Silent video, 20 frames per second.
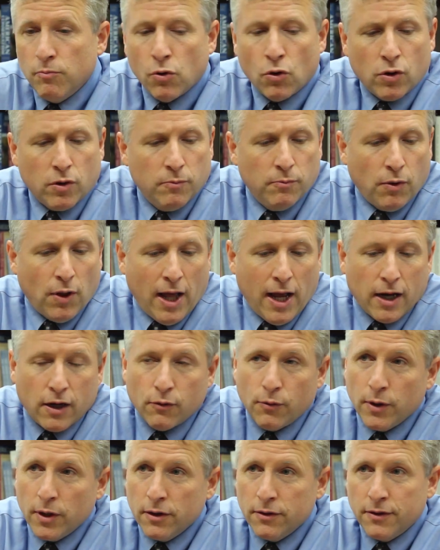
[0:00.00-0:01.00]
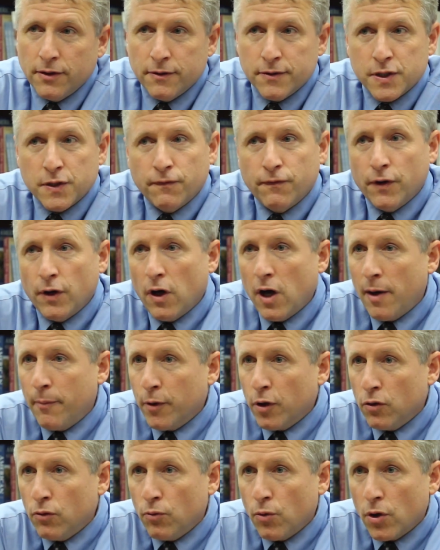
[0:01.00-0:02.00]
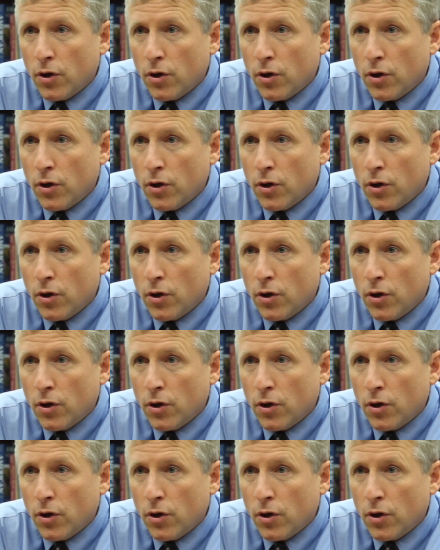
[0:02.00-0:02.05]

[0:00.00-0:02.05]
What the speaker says: Morton Blackwell does phenomenal